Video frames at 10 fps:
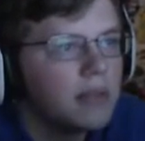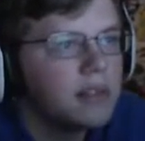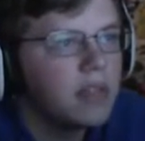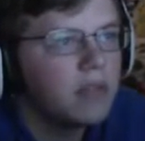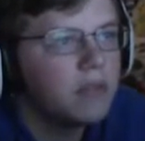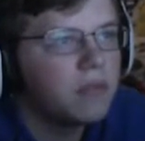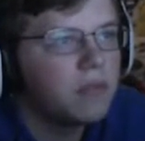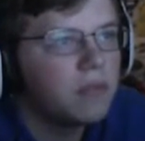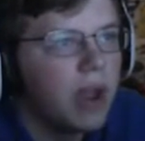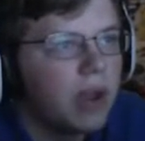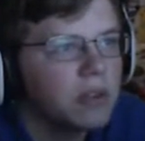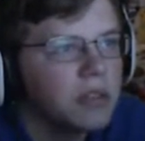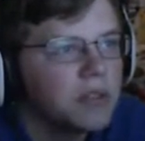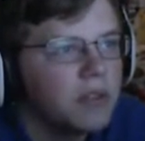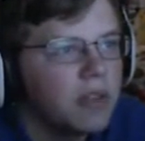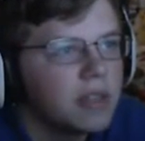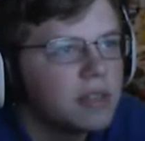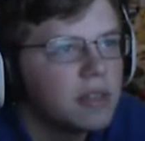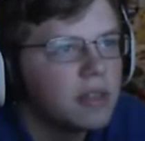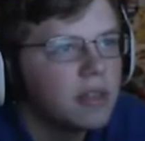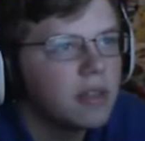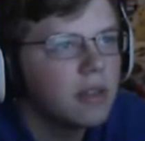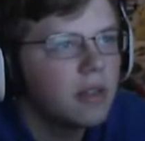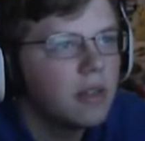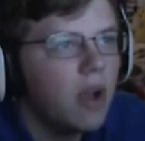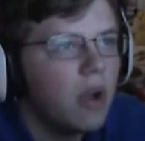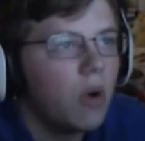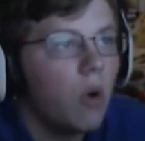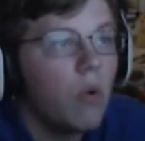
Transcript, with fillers: let's see if Ragnaros hits face. Uh,